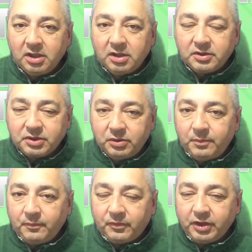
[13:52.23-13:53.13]
So
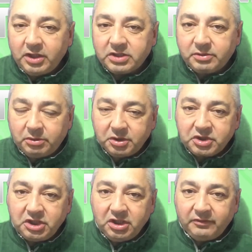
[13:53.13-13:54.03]
thanks for
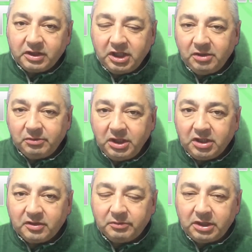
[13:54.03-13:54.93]
watching. Have a great
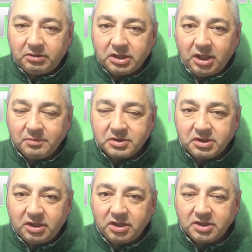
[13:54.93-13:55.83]
week. The World Cup
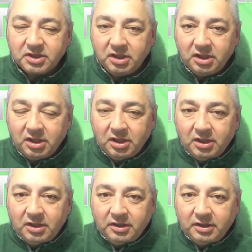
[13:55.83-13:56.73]
starts,
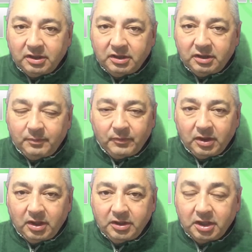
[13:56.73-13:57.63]

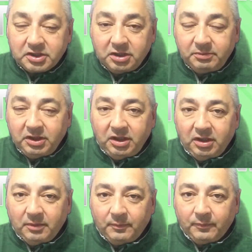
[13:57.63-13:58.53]
and that's going to be,
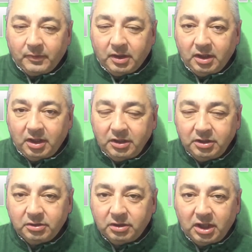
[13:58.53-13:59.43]

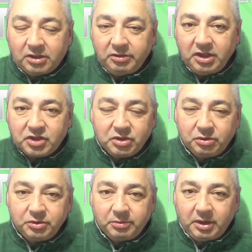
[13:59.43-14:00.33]
a great
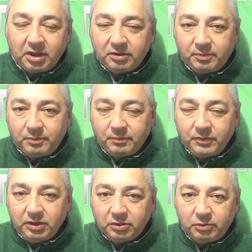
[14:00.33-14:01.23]
show no matter,
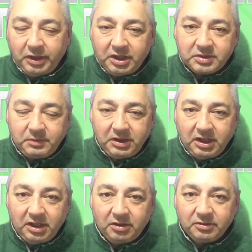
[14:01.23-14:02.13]
where it's been
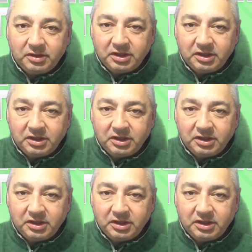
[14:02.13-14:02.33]
held.